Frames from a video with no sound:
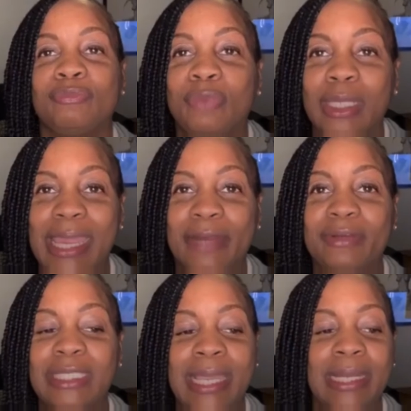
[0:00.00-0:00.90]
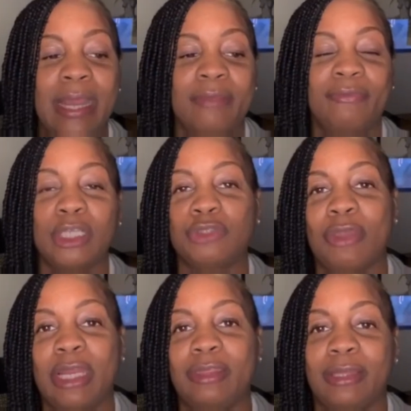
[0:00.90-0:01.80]
really irritated and
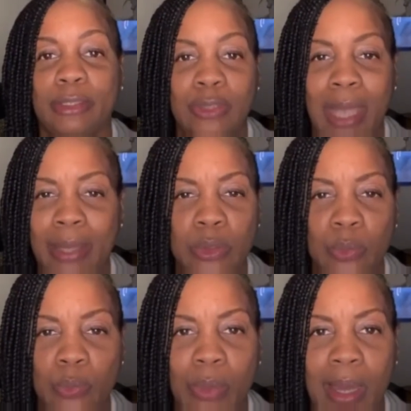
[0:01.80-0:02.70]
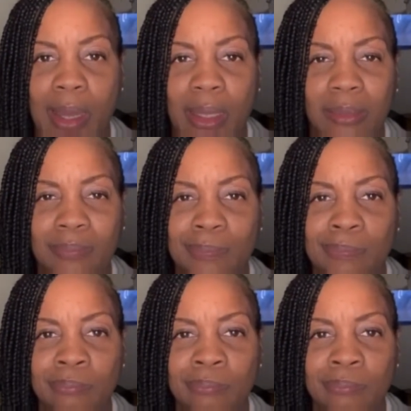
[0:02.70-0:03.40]
frustrated that they're trying to,